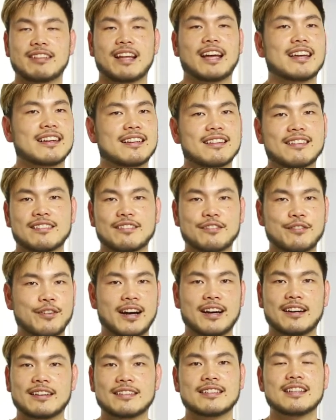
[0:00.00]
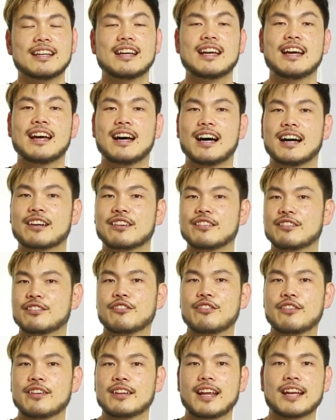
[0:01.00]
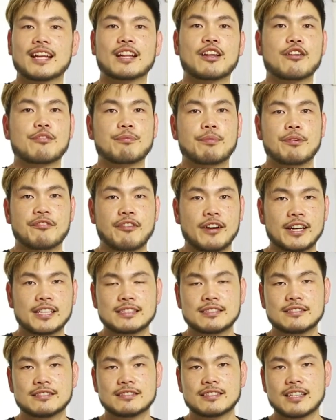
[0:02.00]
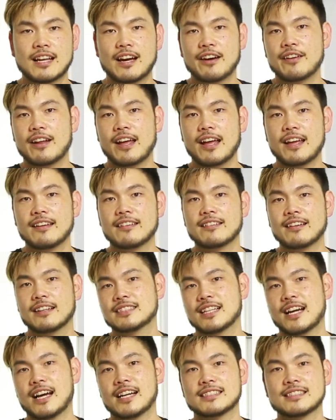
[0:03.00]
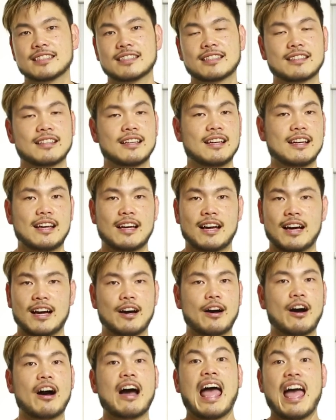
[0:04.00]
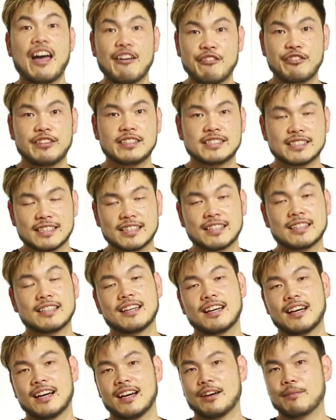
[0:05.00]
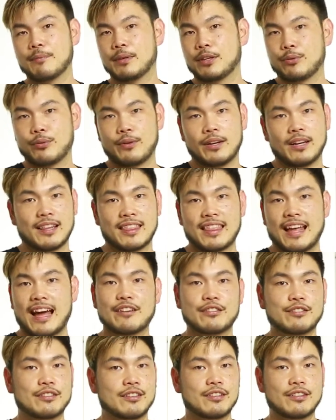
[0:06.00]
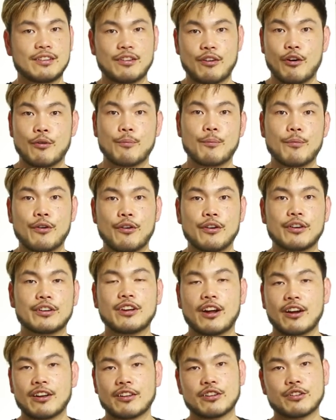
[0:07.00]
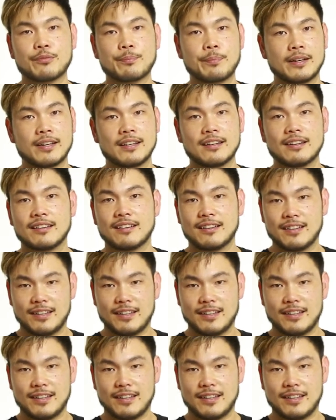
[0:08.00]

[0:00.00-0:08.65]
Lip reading: like, wow. Considering that a lot of professionals nowadays are charging are averaging between $1,000 or more per